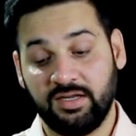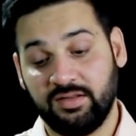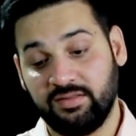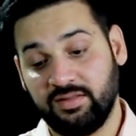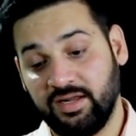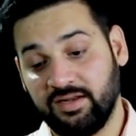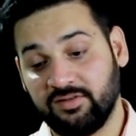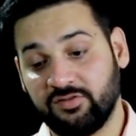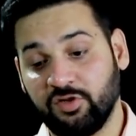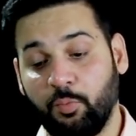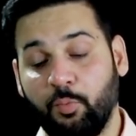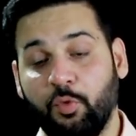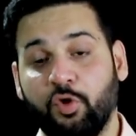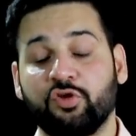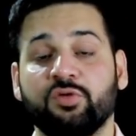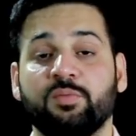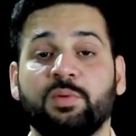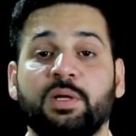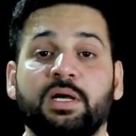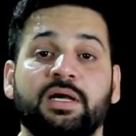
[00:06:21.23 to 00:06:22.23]
there is a
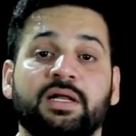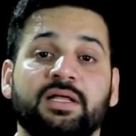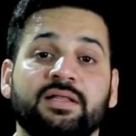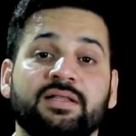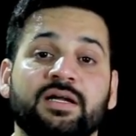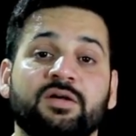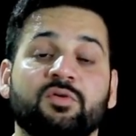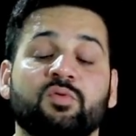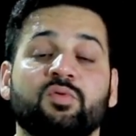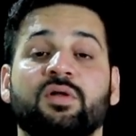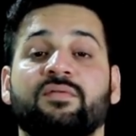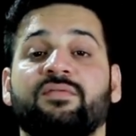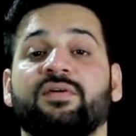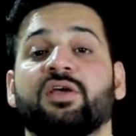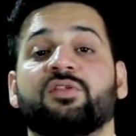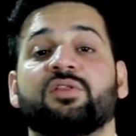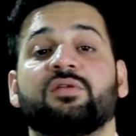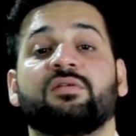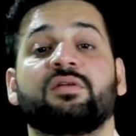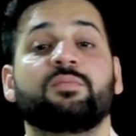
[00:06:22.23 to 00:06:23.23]
possibility that
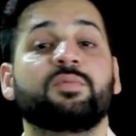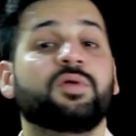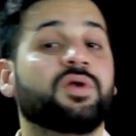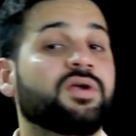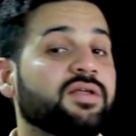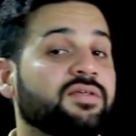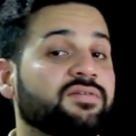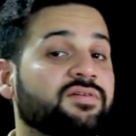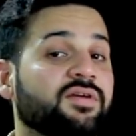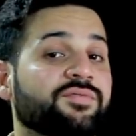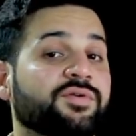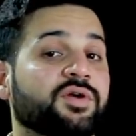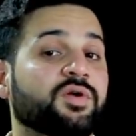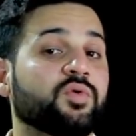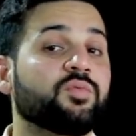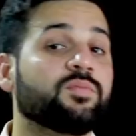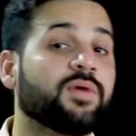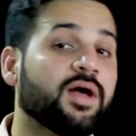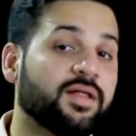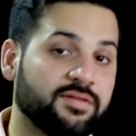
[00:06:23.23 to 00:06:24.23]
notification will be released after
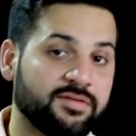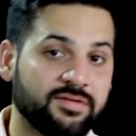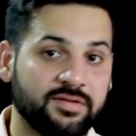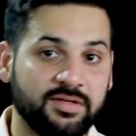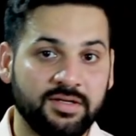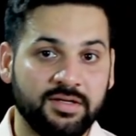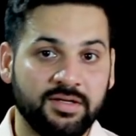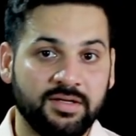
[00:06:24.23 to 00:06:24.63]
two months.